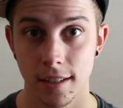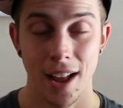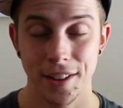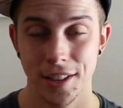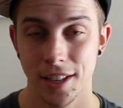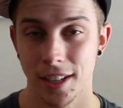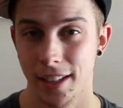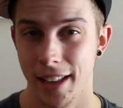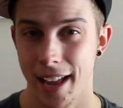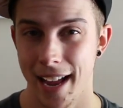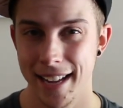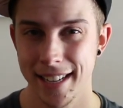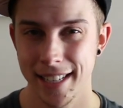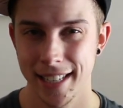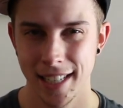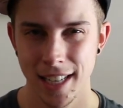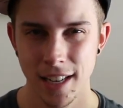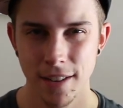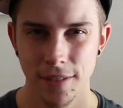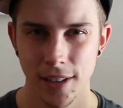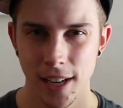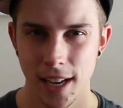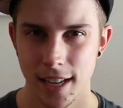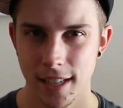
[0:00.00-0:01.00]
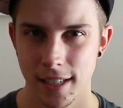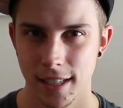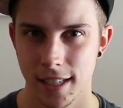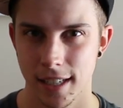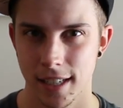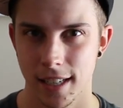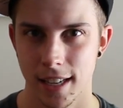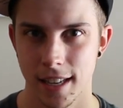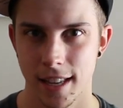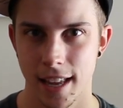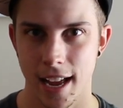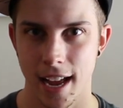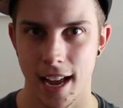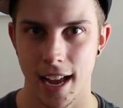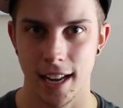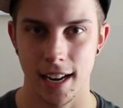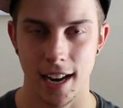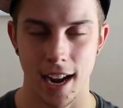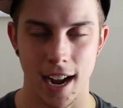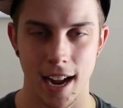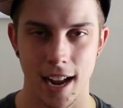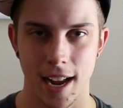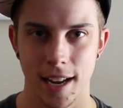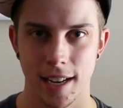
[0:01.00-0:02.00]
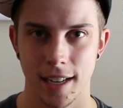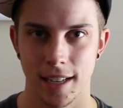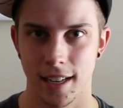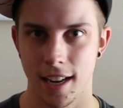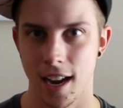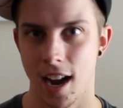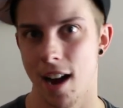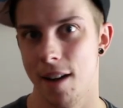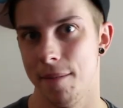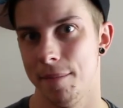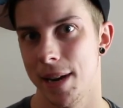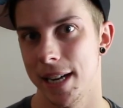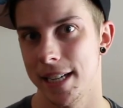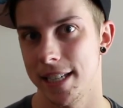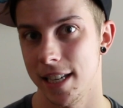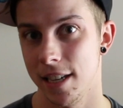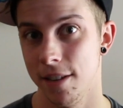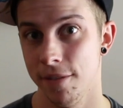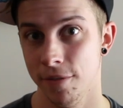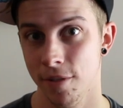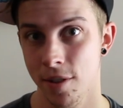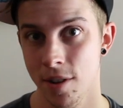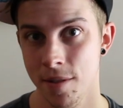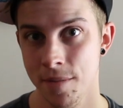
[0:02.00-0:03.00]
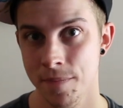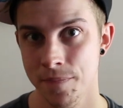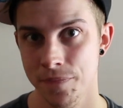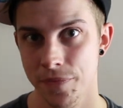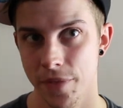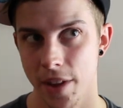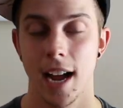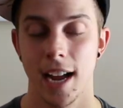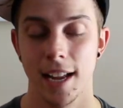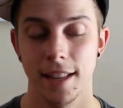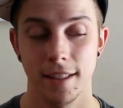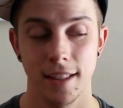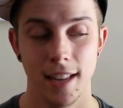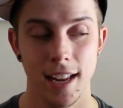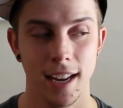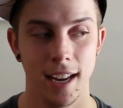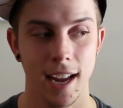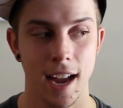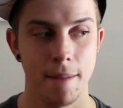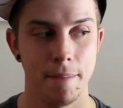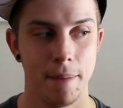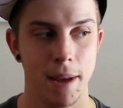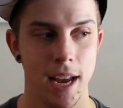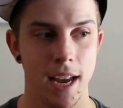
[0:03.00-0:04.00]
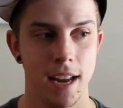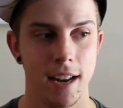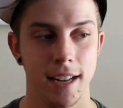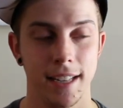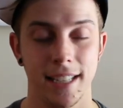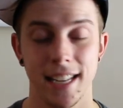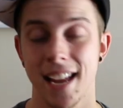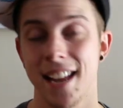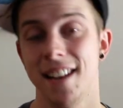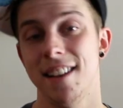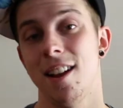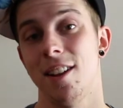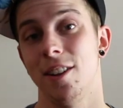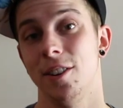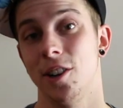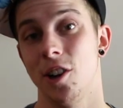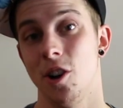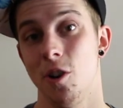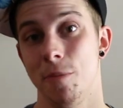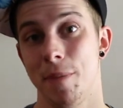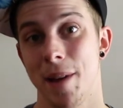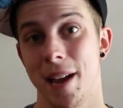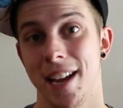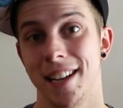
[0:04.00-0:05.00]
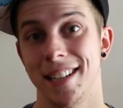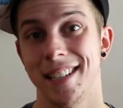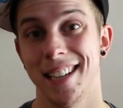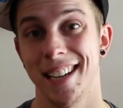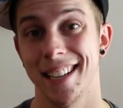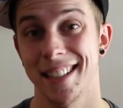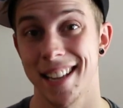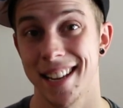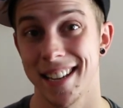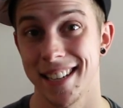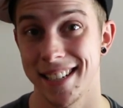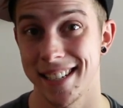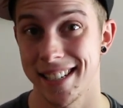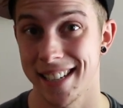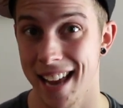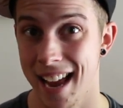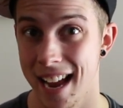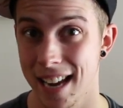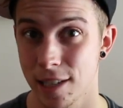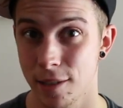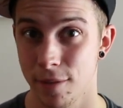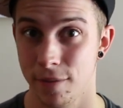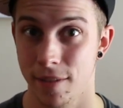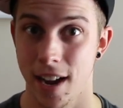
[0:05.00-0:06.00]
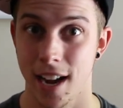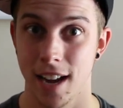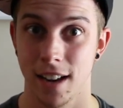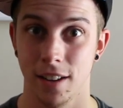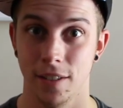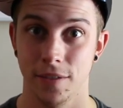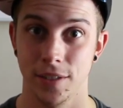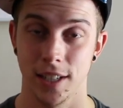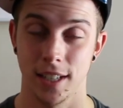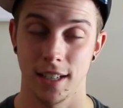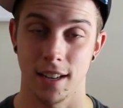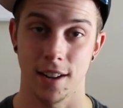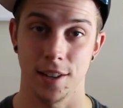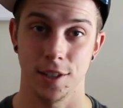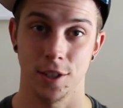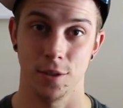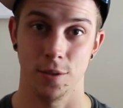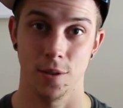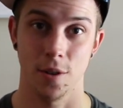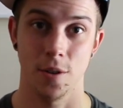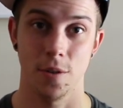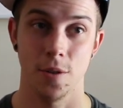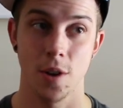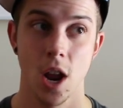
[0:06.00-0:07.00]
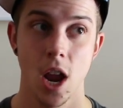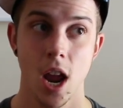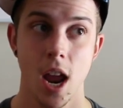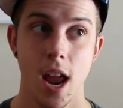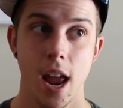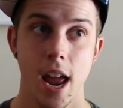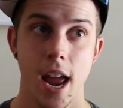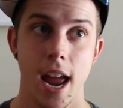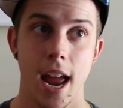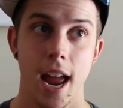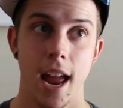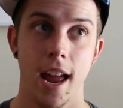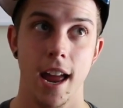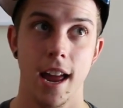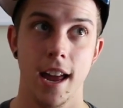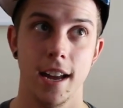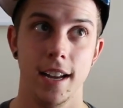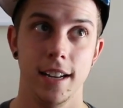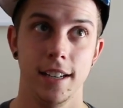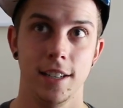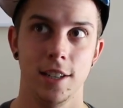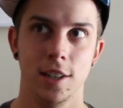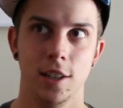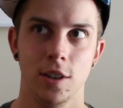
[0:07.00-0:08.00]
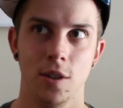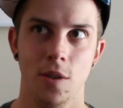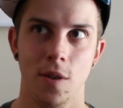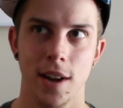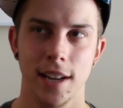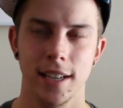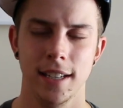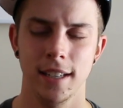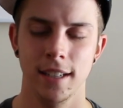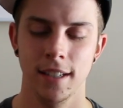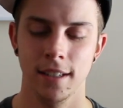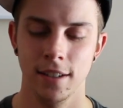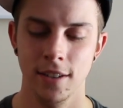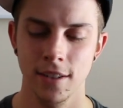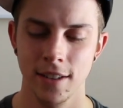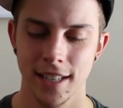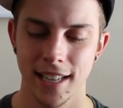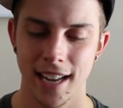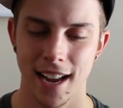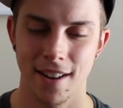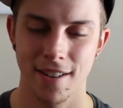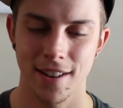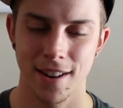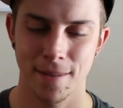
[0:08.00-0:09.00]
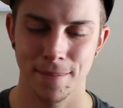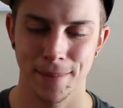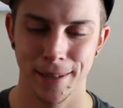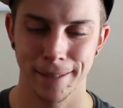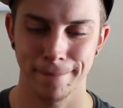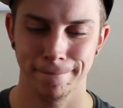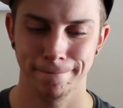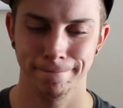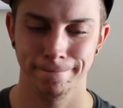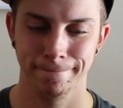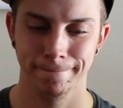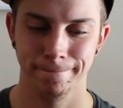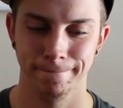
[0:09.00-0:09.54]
At the last CVS that I got my tea from, I think I paid a $10 copay to get that exact vial of testosterone. And so I looked down and I'm like,